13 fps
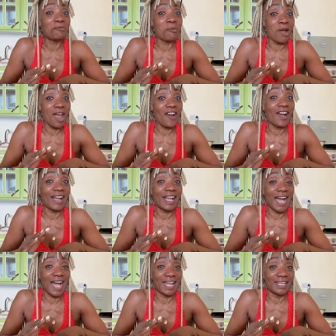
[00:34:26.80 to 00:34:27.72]

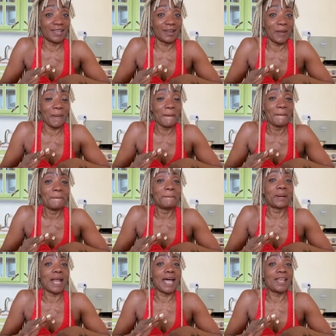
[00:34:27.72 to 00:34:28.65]
So he's like,
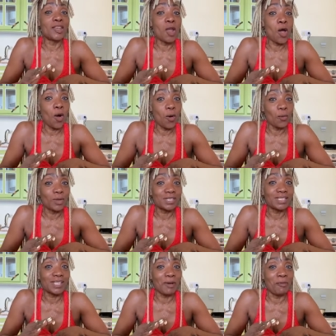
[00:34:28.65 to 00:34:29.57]

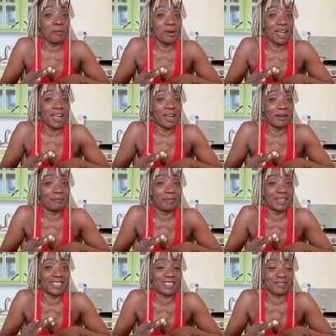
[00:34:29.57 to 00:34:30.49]
yeah, because I work
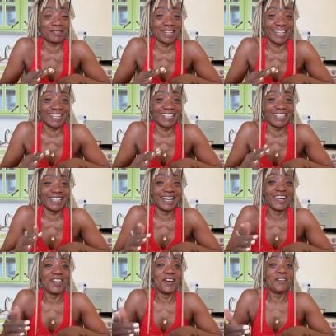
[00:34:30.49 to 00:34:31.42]
water
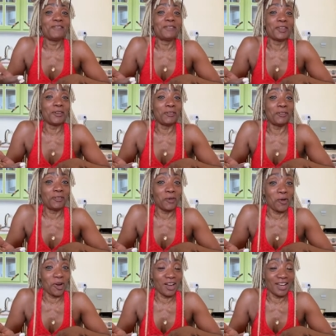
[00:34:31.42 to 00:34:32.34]
sports.
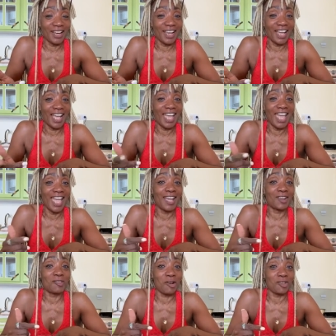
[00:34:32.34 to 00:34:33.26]
And I'm like,
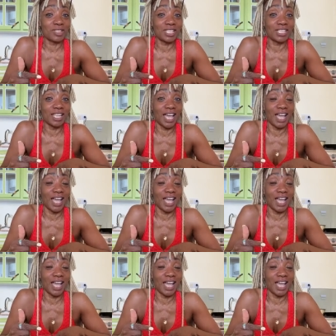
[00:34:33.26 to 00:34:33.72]
oh, okay.